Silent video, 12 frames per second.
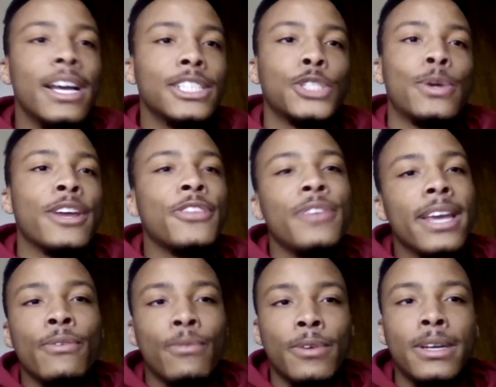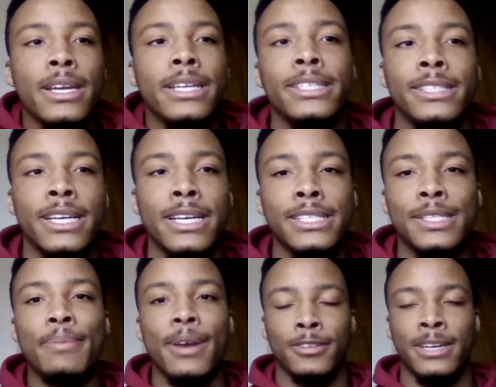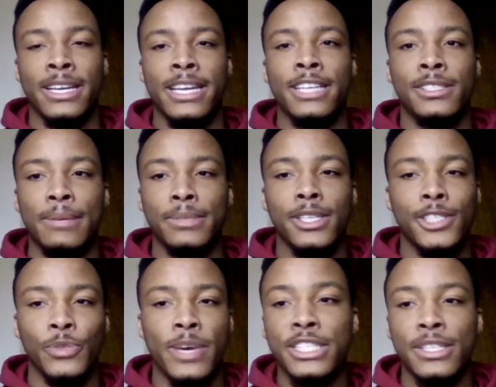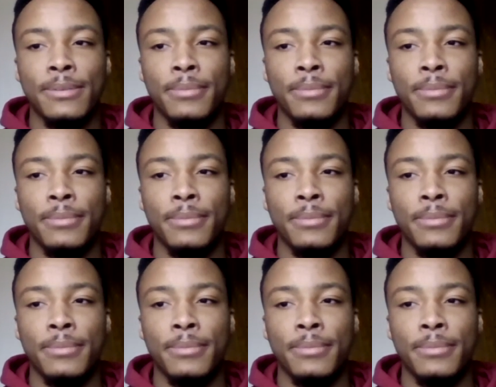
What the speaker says: So I think it really does depend on like each situation.